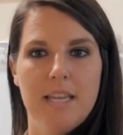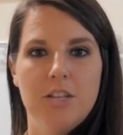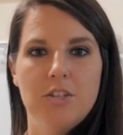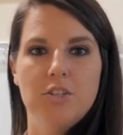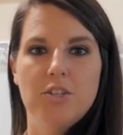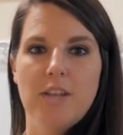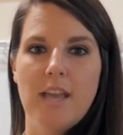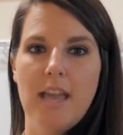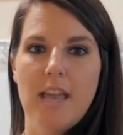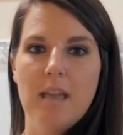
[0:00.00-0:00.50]

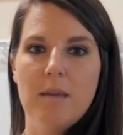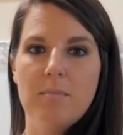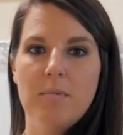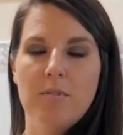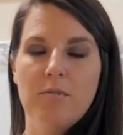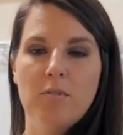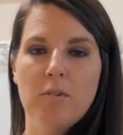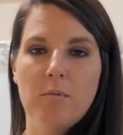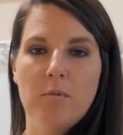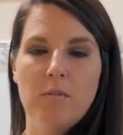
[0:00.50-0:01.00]
each day
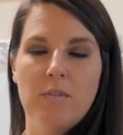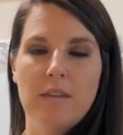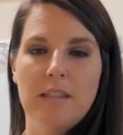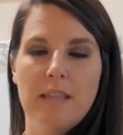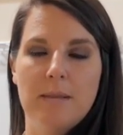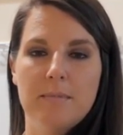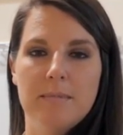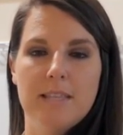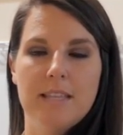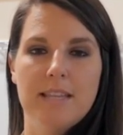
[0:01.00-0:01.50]
before moving
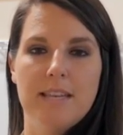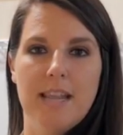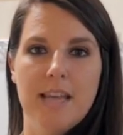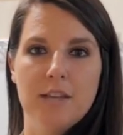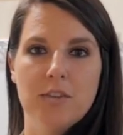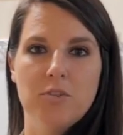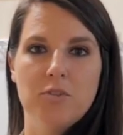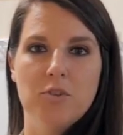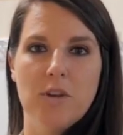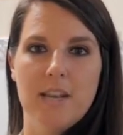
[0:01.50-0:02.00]
them to the
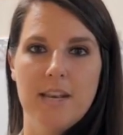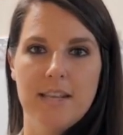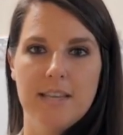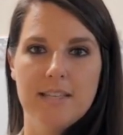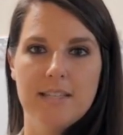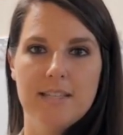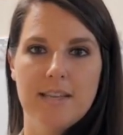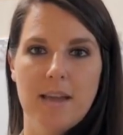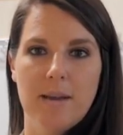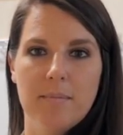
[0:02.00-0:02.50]
next
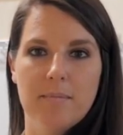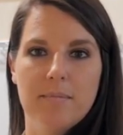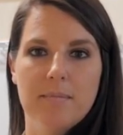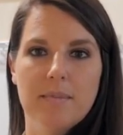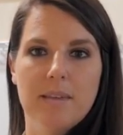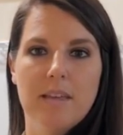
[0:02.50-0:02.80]
training step.